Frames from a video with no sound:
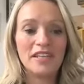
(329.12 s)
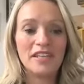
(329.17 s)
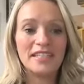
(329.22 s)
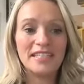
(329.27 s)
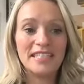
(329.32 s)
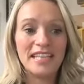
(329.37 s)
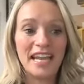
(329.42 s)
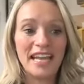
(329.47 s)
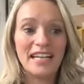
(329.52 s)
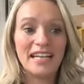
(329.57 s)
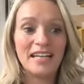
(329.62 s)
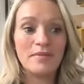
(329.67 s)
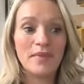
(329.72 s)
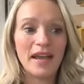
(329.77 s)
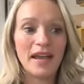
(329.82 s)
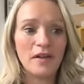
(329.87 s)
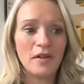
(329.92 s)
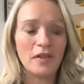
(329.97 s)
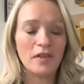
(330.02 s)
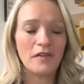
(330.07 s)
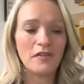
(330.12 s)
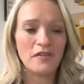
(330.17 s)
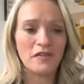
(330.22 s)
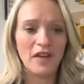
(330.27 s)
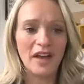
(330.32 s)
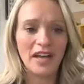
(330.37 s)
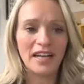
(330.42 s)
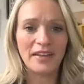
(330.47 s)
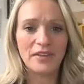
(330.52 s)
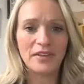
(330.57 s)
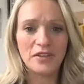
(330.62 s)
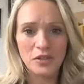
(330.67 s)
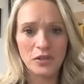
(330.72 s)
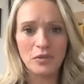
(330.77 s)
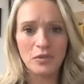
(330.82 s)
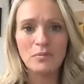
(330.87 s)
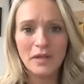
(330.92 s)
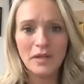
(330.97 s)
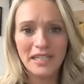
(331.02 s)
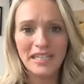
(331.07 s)
Daily Mail, the
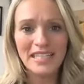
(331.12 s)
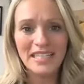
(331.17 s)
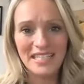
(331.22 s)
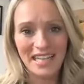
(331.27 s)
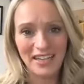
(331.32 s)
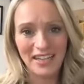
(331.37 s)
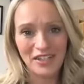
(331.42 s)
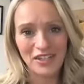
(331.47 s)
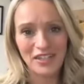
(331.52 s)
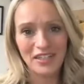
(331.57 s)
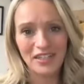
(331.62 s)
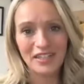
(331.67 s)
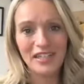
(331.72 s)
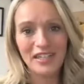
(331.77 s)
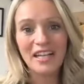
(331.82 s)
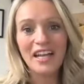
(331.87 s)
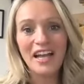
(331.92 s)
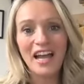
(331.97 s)
financial money section.